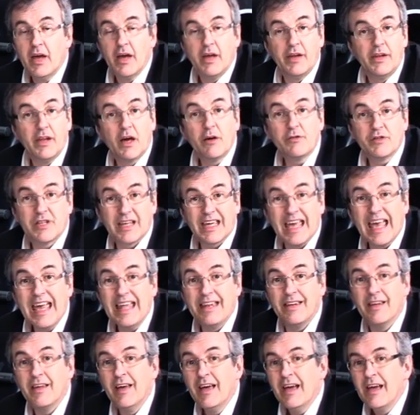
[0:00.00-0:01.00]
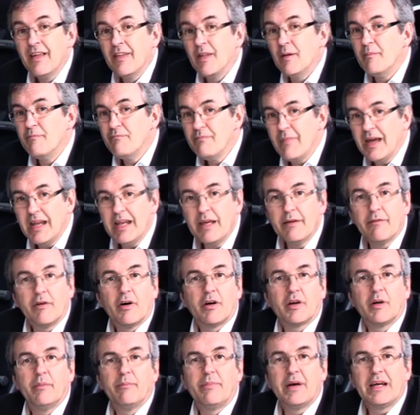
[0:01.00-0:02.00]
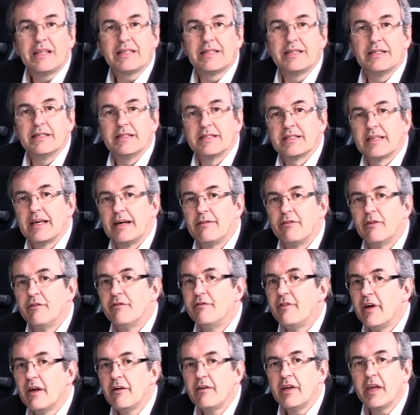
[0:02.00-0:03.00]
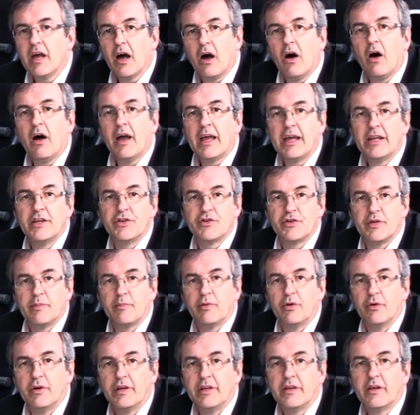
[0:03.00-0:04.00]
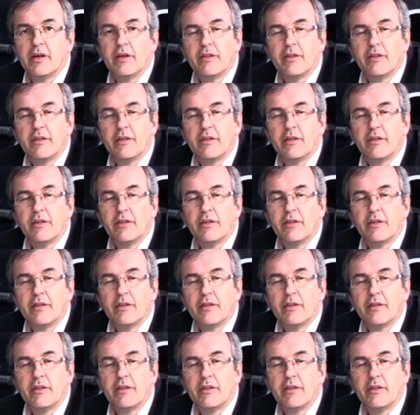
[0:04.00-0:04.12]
Note again that many of our competitors have a very high entry point